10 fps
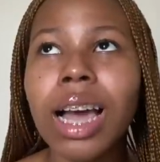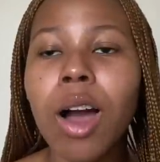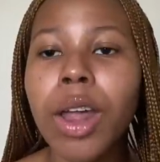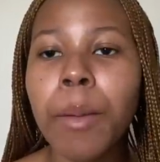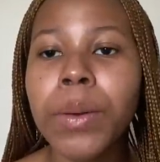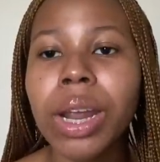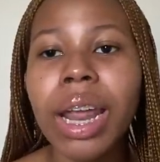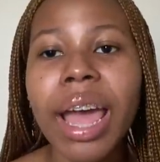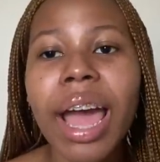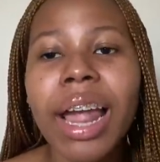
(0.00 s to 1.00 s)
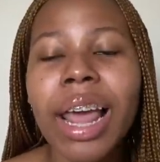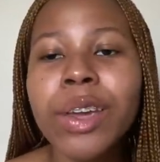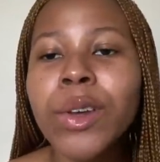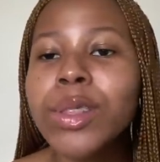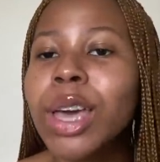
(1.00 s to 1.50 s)
can I put it, like,
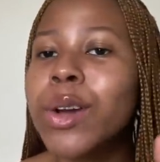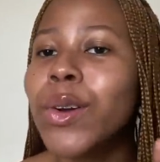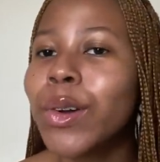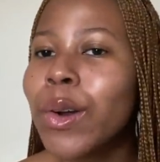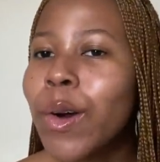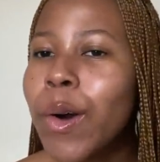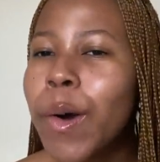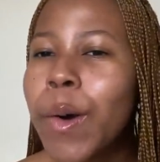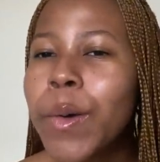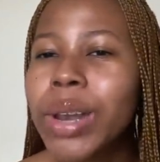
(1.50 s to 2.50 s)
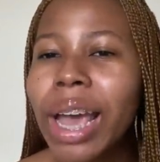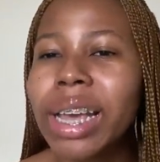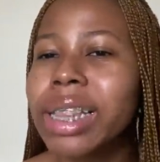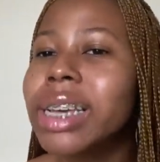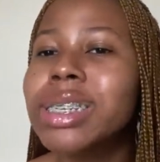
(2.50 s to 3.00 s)
you know, they grow,
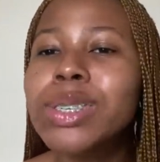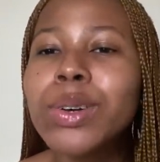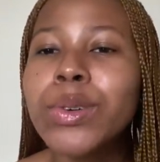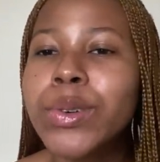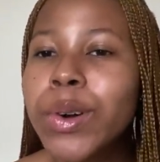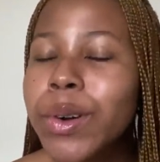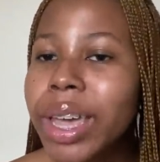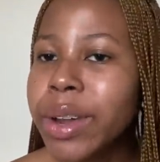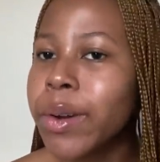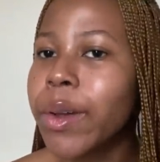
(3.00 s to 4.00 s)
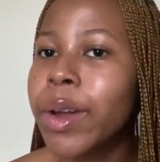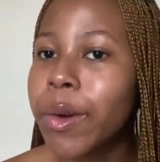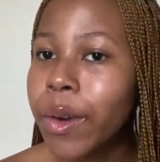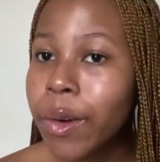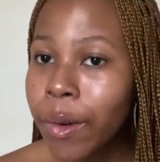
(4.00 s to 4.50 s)
like they just growing. But
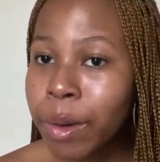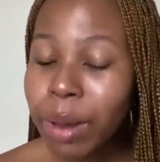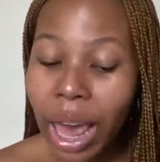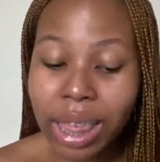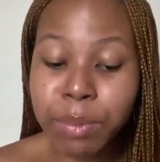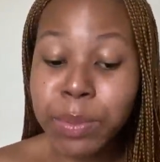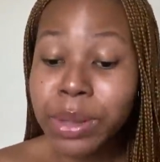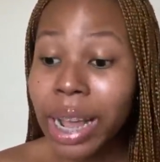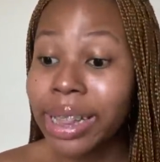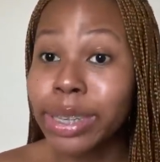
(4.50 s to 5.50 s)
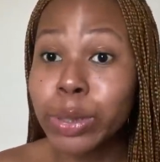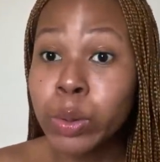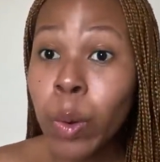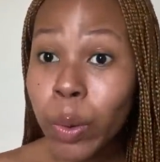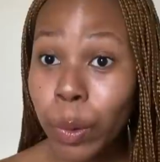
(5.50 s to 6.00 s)
like, other people, like, there's
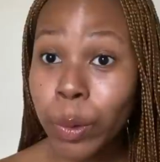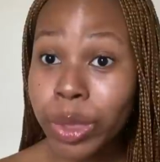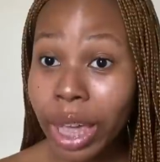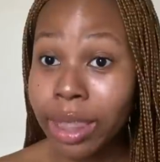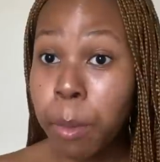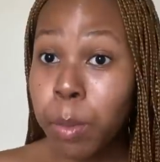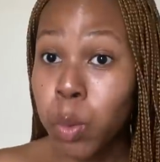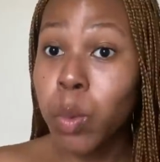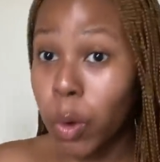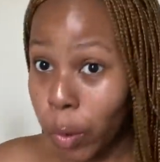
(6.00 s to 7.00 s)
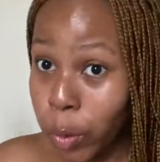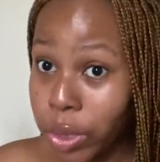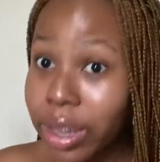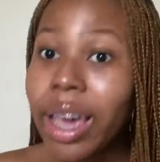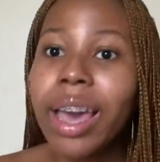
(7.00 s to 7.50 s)
no growth and then boom,
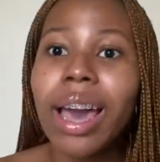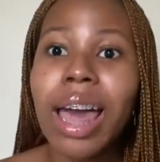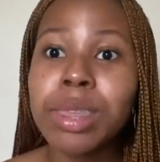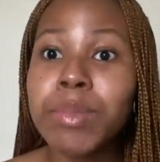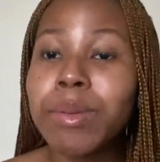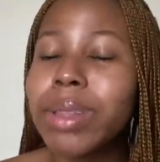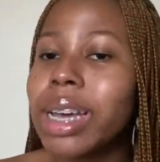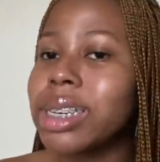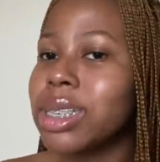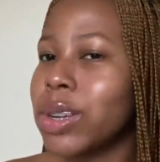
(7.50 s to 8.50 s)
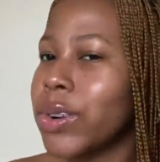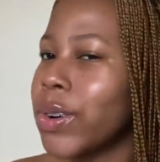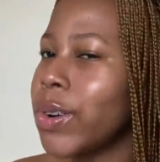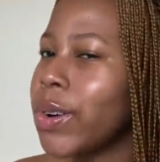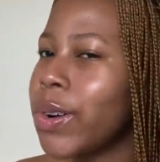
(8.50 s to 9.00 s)
growth. Other people, they just
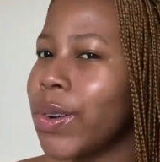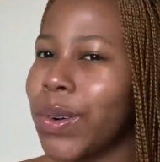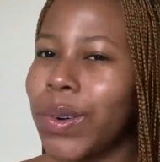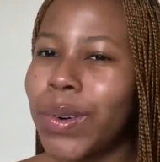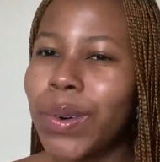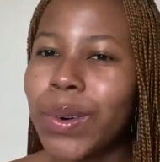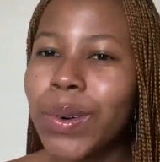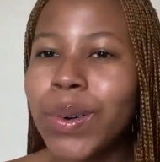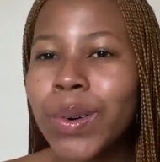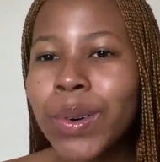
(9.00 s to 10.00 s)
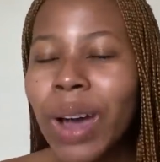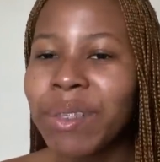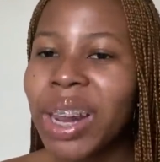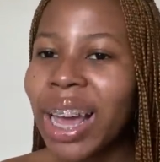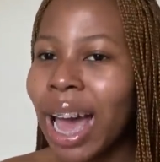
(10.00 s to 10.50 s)
grow. I
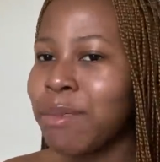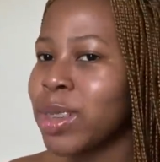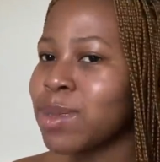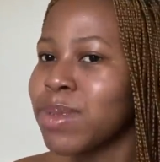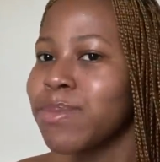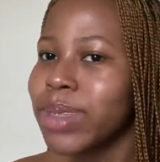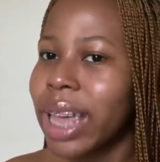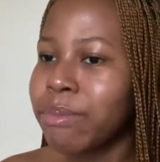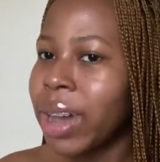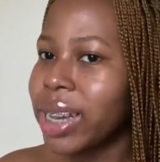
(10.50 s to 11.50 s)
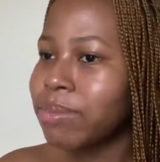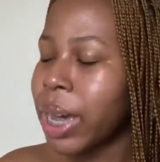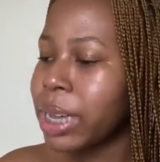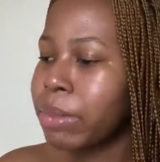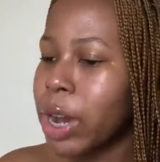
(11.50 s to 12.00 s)
feel like I'm those people. Like
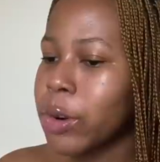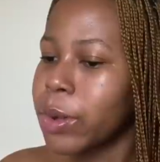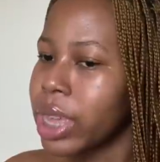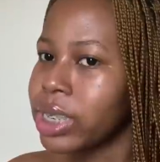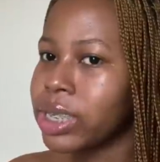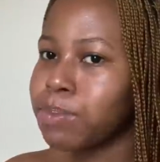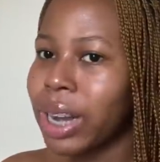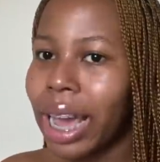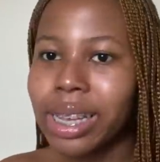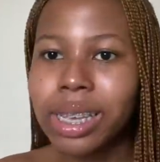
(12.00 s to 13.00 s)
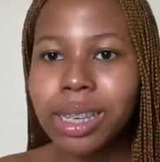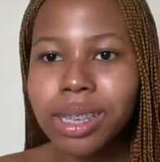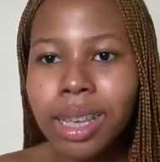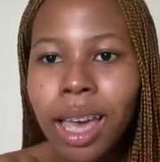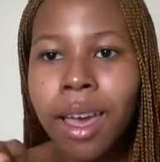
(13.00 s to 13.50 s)
my growth has just been like,
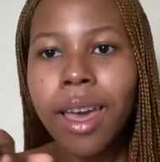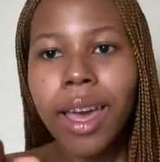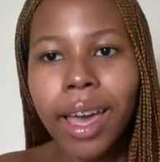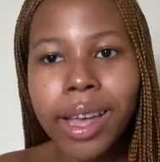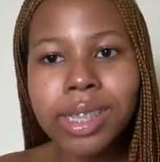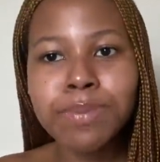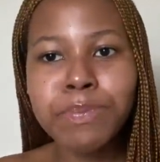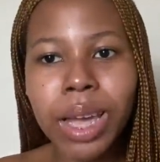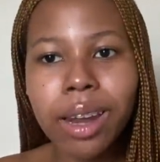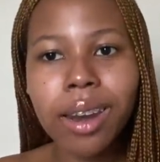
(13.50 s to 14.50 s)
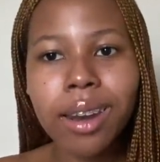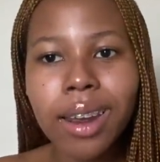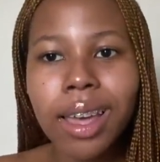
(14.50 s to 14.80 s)
it's been